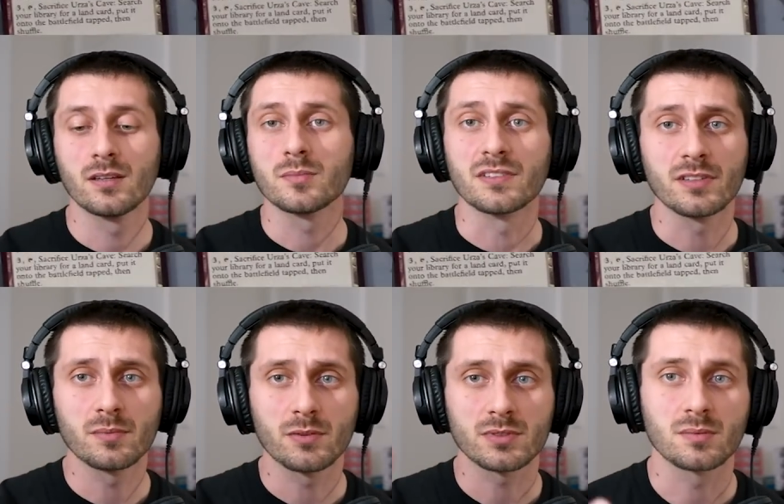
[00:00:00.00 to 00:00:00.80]
But if
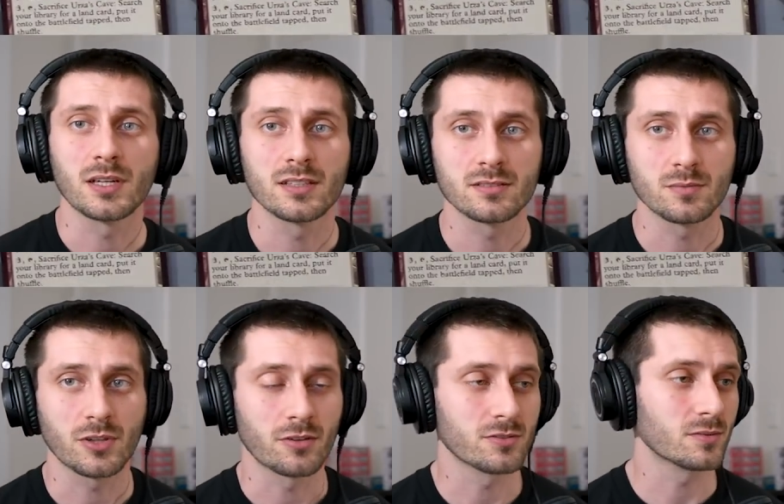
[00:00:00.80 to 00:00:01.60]
anybody wants to buy some
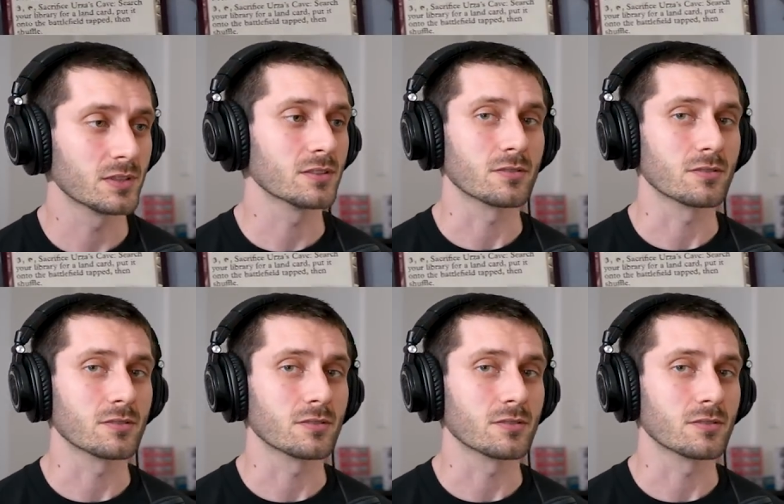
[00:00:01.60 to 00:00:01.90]
cards from me,